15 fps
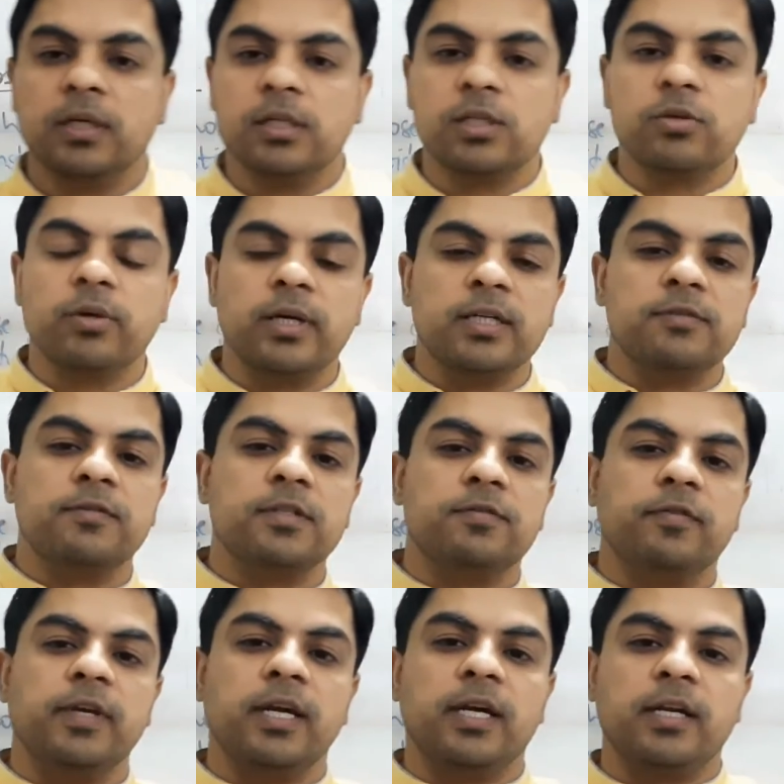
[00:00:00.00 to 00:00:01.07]
students which
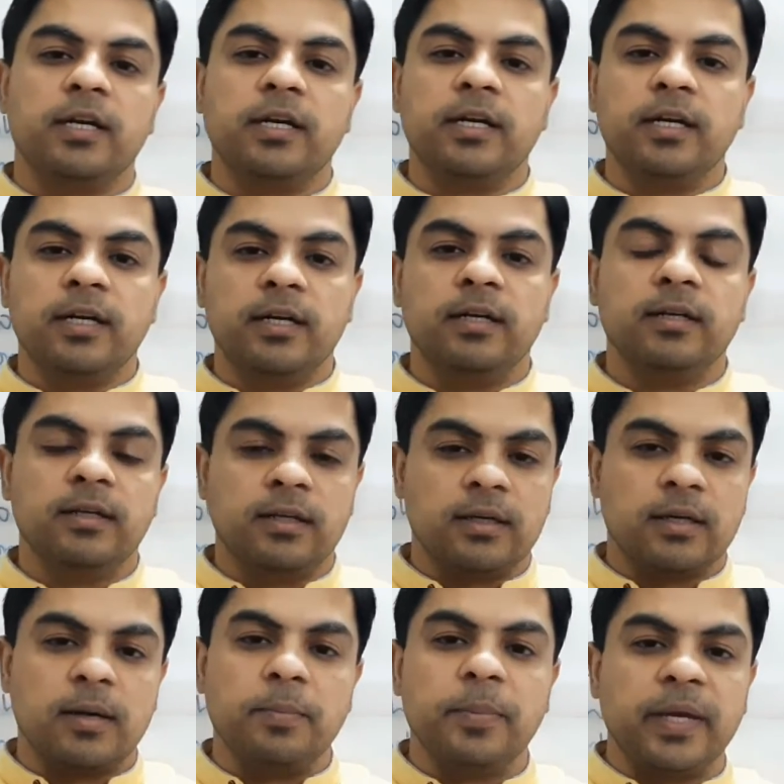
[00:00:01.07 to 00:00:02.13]
we are
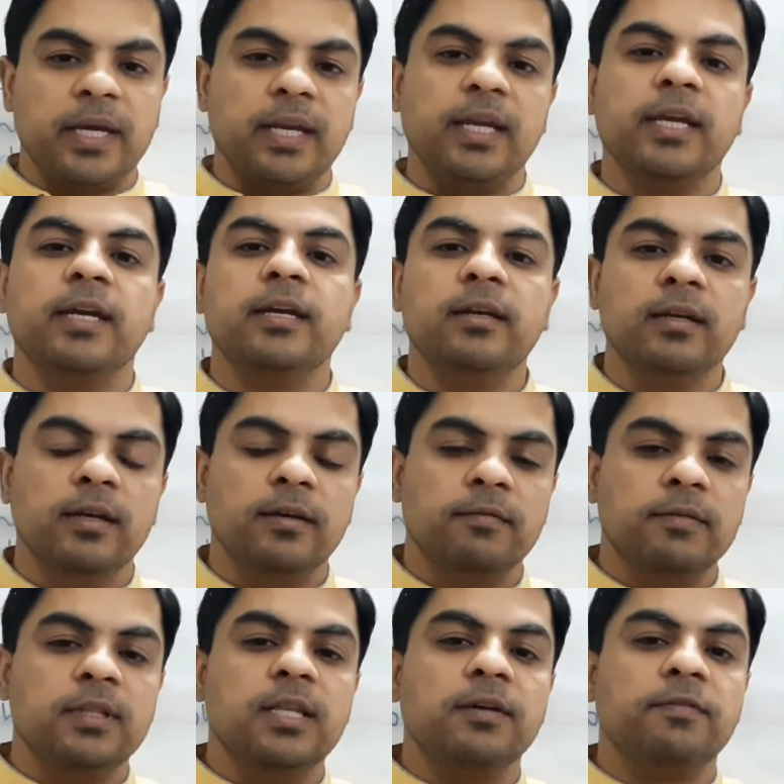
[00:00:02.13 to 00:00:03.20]
comparing here
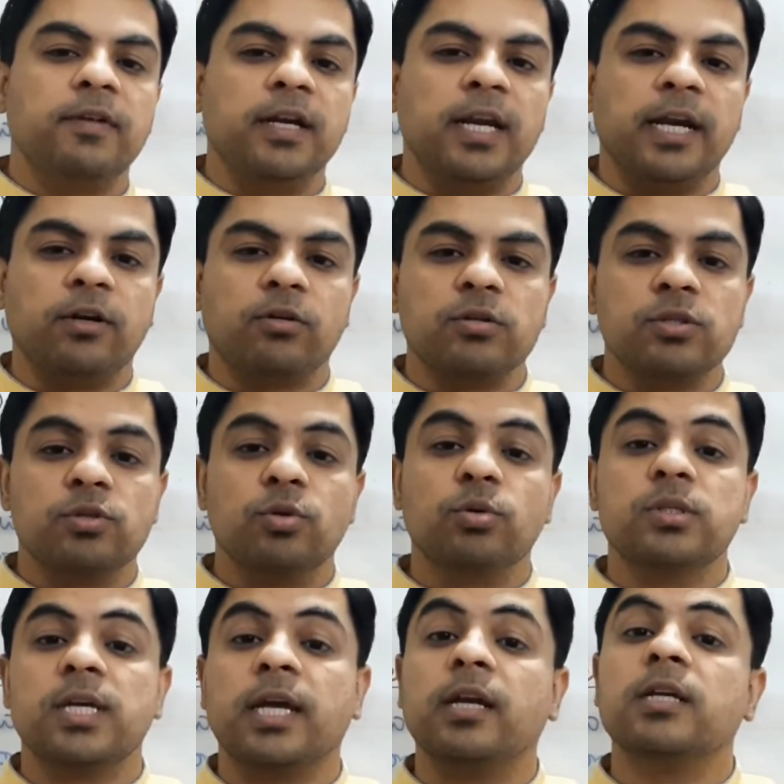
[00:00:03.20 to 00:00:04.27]
with the free electrons,
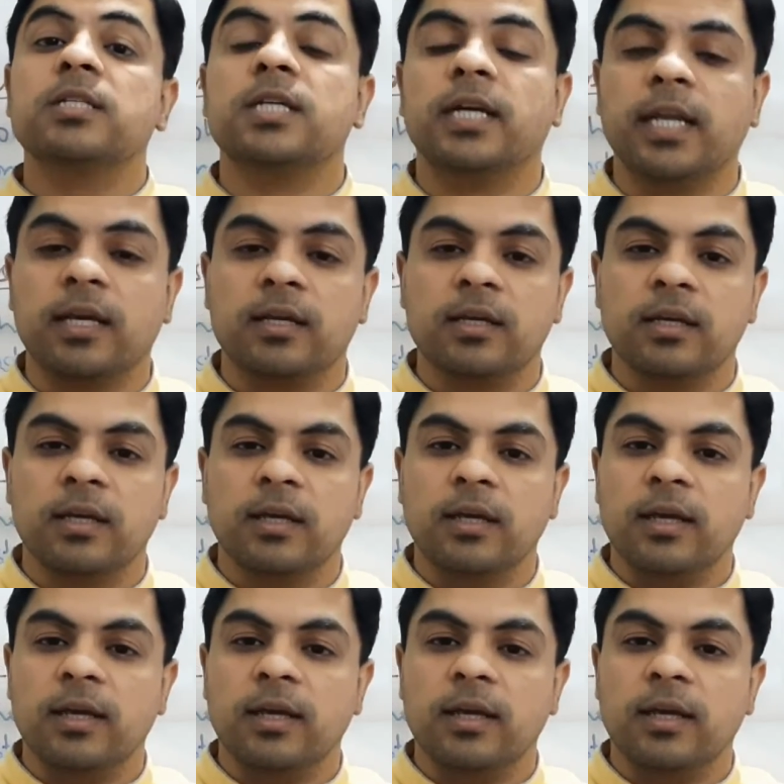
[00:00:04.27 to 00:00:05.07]
those energetic